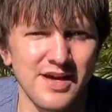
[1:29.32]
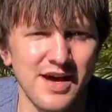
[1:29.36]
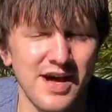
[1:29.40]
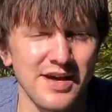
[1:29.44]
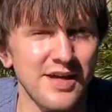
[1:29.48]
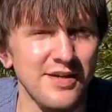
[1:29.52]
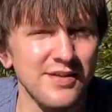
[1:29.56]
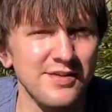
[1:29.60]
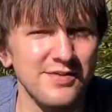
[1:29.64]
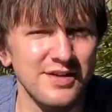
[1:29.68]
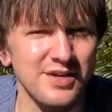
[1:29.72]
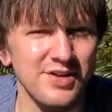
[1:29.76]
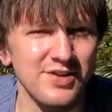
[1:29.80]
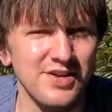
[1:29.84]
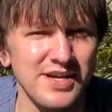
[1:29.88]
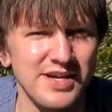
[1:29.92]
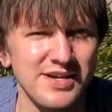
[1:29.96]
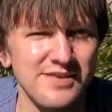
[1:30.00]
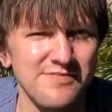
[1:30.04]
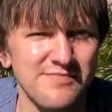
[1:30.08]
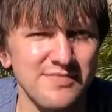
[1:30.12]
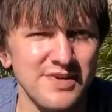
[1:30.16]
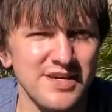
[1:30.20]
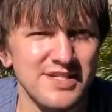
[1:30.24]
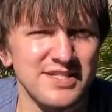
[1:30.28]
Another thing you
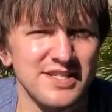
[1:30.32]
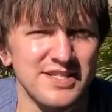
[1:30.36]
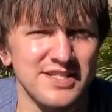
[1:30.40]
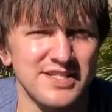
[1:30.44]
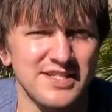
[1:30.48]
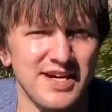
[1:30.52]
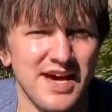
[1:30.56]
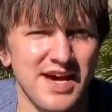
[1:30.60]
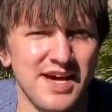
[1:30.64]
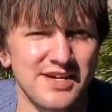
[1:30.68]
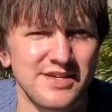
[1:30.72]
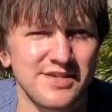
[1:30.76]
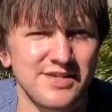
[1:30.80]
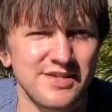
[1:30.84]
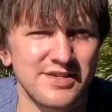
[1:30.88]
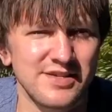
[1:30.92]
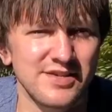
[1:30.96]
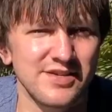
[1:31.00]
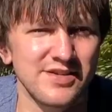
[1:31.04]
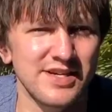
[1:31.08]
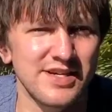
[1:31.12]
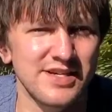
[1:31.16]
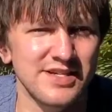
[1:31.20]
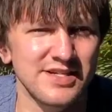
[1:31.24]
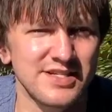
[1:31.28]
need is a stand.
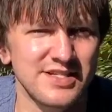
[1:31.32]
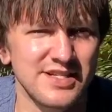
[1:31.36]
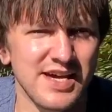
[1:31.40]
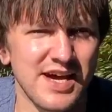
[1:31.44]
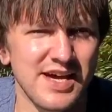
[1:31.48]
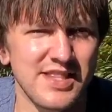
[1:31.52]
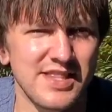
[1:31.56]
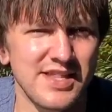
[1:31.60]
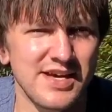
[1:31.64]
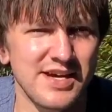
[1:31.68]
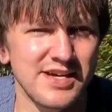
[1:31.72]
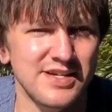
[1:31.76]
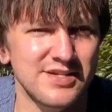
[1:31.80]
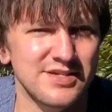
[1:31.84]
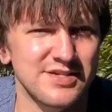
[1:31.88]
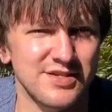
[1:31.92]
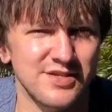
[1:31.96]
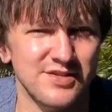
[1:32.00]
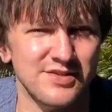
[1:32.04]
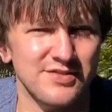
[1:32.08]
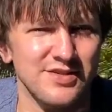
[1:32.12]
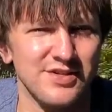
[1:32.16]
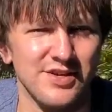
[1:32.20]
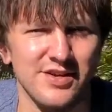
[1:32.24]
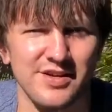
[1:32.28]
You need to stand there so
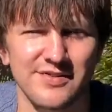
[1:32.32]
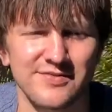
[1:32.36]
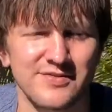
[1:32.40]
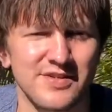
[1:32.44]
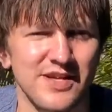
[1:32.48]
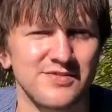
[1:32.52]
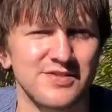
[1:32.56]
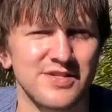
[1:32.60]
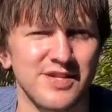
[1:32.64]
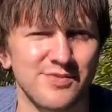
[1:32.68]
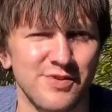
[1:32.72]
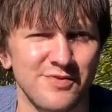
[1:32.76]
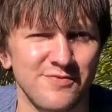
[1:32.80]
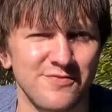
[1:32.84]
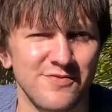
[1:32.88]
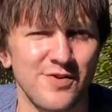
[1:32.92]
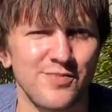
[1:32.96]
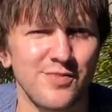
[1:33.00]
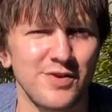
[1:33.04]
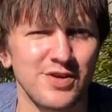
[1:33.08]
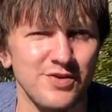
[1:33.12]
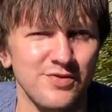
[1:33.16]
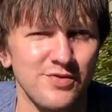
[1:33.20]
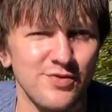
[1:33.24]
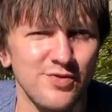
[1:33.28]
you don't have to have someone
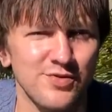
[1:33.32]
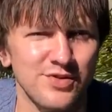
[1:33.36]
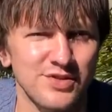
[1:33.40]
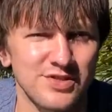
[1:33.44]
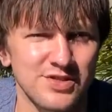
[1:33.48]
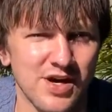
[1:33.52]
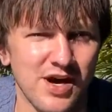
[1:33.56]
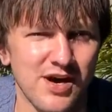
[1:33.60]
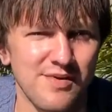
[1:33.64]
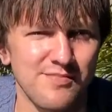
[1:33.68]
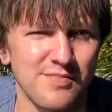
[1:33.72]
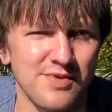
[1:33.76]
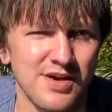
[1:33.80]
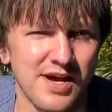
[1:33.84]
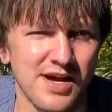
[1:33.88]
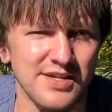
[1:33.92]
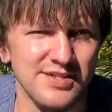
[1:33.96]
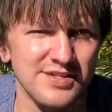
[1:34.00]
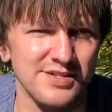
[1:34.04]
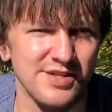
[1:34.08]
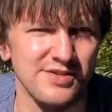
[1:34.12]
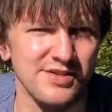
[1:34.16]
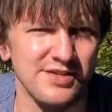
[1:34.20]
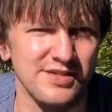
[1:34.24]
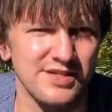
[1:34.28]
filming you all the time
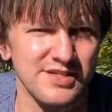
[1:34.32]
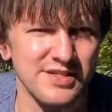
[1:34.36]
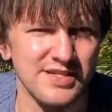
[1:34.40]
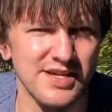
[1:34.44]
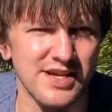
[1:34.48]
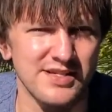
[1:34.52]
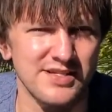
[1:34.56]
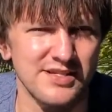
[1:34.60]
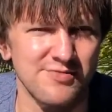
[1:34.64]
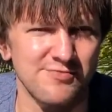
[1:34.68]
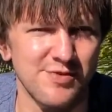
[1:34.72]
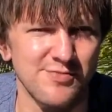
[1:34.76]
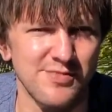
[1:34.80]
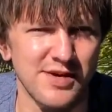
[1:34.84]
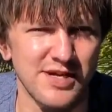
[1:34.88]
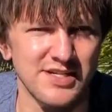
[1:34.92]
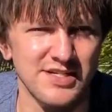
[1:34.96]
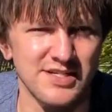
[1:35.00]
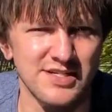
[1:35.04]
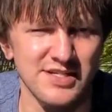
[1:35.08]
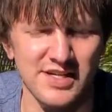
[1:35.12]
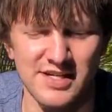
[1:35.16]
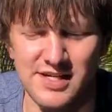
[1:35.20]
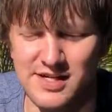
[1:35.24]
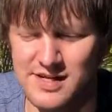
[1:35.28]
and so that it
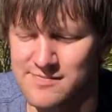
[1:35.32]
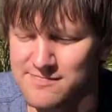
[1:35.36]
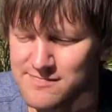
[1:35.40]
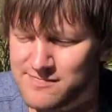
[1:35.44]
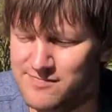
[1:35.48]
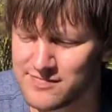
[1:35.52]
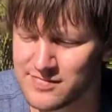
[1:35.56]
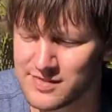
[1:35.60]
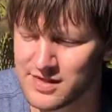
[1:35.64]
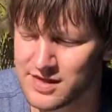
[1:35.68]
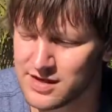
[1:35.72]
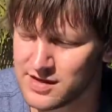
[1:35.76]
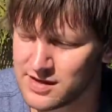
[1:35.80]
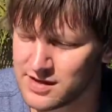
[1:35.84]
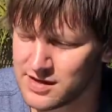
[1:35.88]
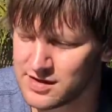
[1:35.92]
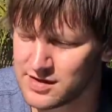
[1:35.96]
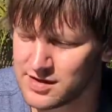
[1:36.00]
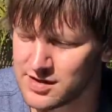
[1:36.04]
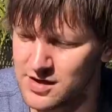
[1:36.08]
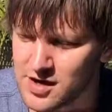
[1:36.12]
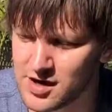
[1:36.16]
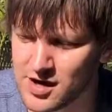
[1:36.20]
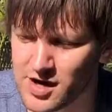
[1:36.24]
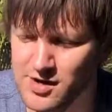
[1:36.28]
remains steady.
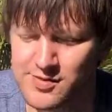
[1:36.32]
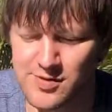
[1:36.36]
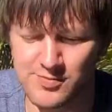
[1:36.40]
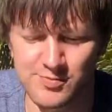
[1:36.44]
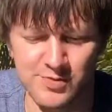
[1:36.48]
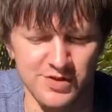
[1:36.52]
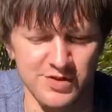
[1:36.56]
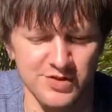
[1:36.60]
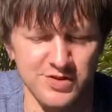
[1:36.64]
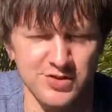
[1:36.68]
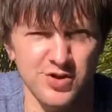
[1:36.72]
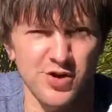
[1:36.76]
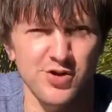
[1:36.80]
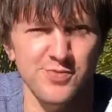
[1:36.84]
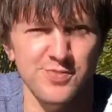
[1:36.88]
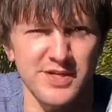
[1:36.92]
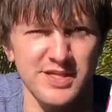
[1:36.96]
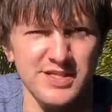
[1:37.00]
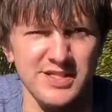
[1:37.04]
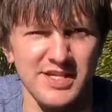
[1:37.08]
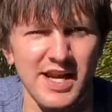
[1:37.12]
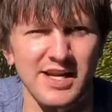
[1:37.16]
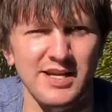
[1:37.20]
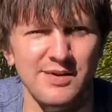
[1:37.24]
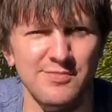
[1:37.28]
I went with the Joby
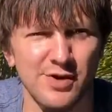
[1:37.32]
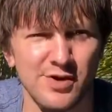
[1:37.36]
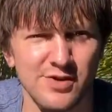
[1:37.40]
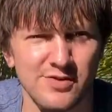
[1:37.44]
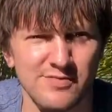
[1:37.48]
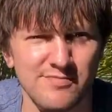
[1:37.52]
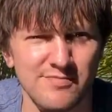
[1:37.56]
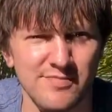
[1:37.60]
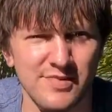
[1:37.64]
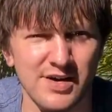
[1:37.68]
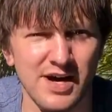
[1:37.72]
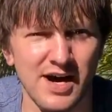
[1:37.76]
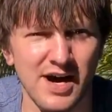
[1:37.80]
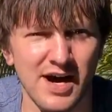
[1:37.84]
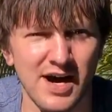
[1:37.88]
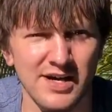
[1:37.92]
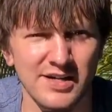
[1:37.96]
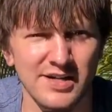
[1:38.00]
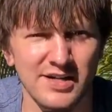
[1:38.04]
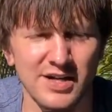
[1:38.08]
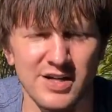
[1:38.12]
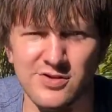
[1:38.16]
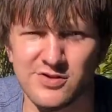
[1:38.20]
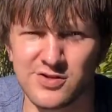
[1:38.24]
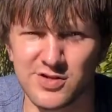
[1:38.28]
Telepod.
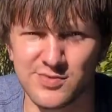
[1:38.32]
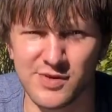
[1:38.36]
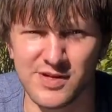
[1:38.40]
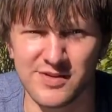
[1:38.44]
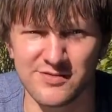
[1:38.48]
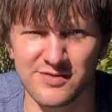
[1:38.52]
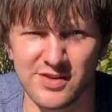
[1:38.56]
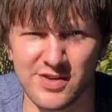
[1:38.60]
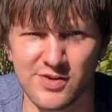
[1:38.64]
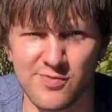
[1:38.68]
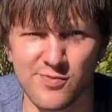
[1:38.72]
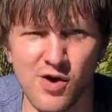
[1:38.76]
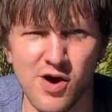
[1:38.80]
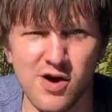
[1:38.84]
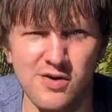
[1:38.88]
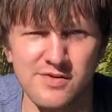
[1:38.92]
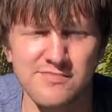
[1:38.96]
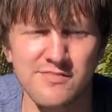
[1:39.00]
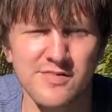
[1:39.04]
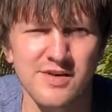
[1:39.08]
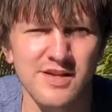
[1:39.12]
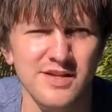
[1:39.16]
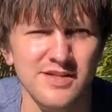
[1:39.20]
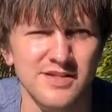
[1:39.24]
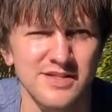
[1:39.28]
You can use whatever you want.
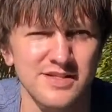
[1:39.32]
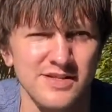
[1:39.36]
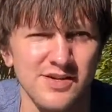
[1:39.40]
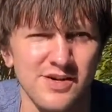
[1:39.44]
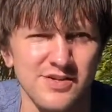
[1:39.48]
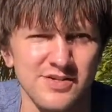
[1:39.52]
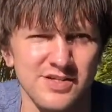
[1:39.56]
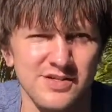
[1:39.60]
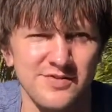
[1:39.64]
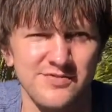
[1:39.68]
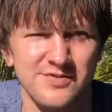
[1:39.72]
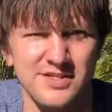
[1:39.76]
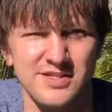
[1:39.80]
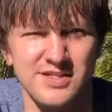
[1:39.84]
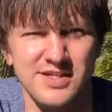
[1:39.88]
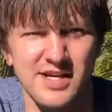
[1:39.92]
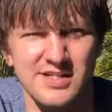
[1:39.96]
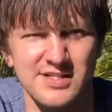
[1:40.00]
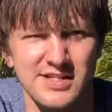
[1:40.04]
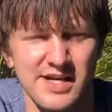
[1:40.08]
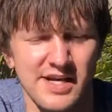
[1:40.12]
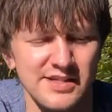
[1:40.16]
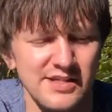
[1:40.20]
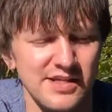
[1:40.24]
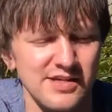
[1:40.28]
There's lots of different
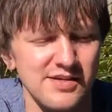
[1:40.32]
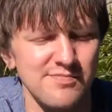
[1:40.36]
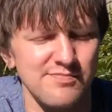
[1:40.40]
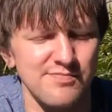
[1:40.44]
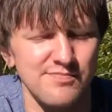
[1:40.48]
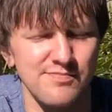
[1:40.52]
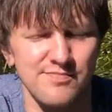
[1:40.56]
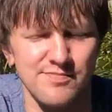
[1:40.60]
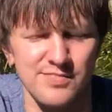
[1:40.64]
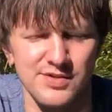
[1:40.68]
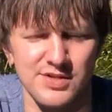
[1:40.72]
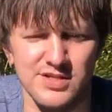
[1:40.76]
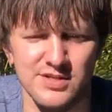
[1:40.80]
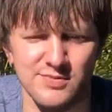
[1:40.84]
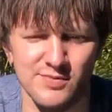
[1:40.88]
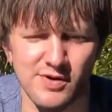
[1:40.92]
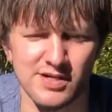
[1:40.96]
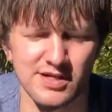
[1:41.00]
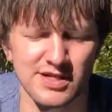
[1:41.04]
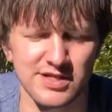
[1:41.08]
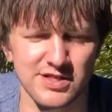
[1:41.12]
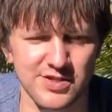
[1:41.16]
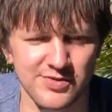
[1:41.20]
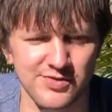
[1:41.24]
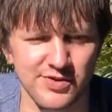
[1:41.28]
stands out there, but this
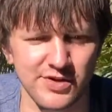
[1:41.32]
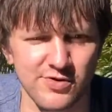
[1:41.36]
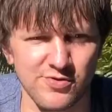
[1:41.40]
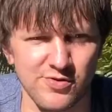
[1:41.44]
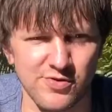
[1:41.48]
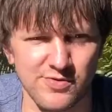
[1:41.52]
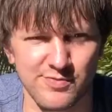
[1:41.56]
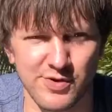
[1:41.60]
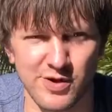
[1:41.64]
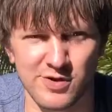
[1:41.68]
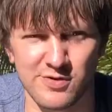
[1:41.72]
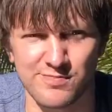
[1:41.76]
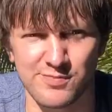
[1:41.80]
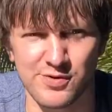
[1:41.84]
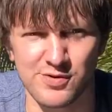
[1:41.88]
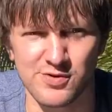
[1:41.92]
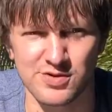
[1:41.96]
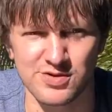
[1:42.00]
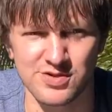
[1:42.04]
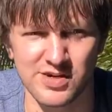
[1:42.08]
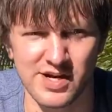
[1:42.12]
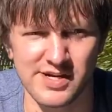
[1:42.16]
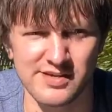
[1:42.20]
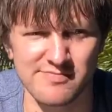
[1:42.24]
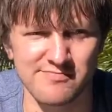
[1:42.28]
one lets you record both
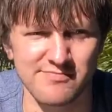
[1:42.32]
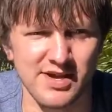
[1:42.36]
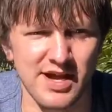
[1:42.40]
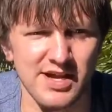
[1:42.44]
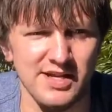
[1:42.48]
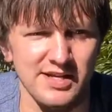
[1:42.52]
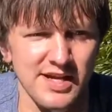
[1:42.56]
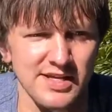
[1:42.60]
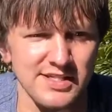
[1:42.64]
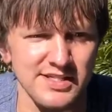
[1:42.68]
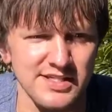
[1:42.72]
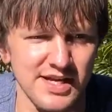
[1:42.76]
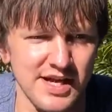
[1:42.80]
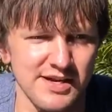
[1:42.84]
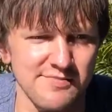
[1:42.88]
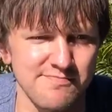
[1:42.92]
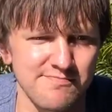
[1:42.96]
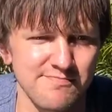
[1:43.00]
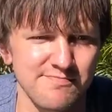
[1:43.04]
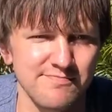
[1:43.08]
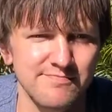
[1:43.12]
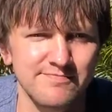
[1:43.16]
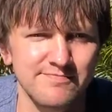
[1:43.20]
portrait and landscape.